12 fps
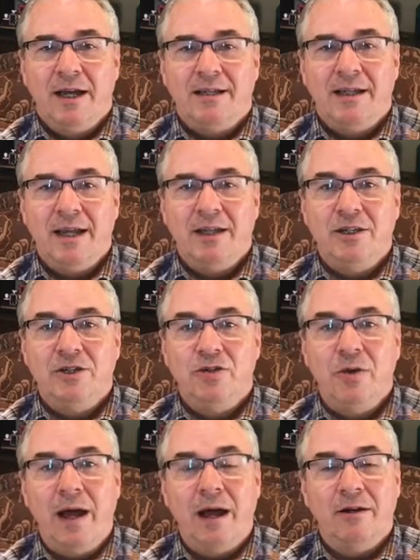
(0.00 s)
taste.
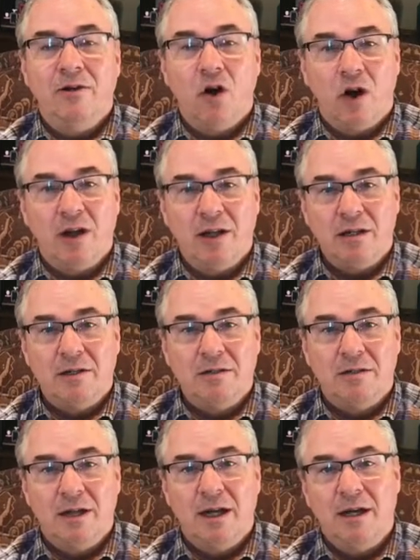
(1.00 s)
You add garlic,
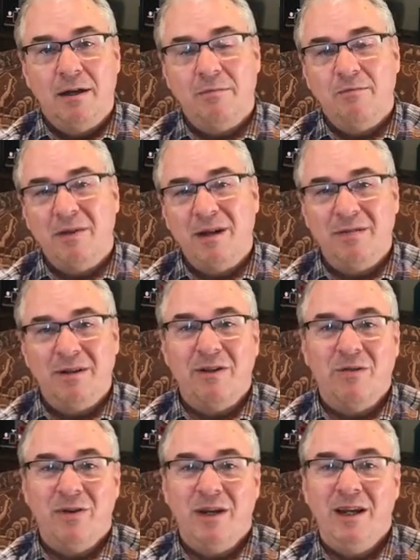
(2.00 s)
probably
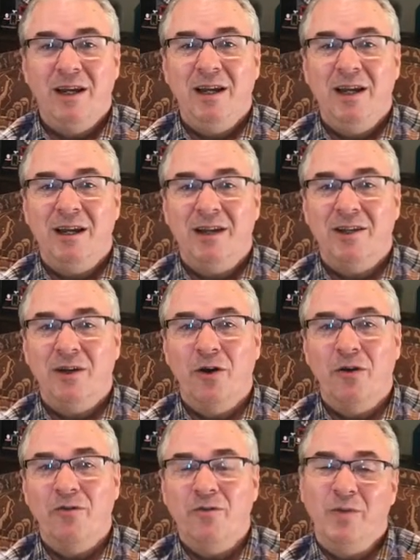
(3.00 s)
3
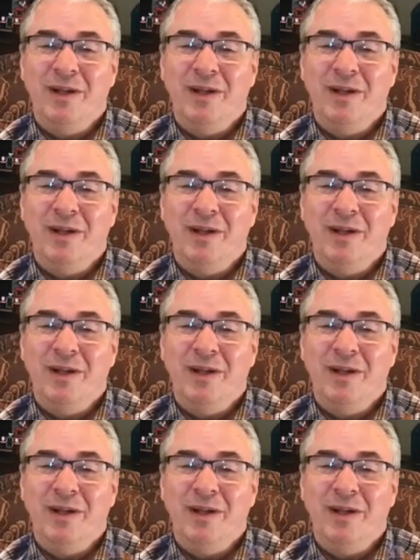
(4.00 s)
cloves.